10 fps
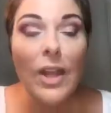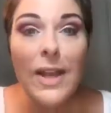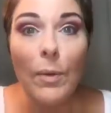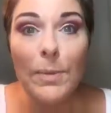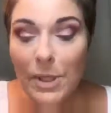
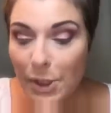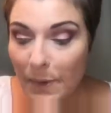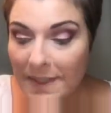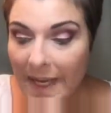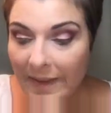Now what I'm going to do
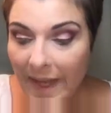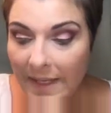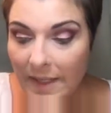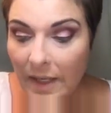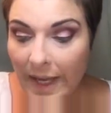is take
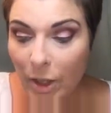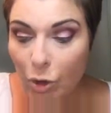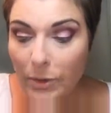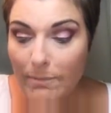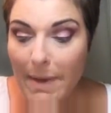that
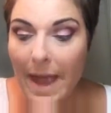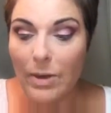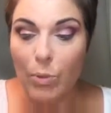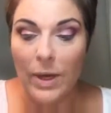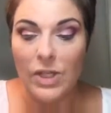angled
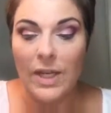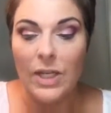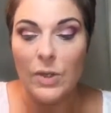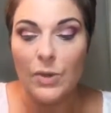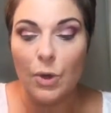MAC brush that I
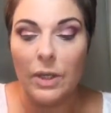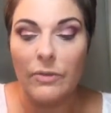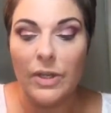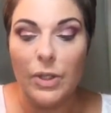used earlier, the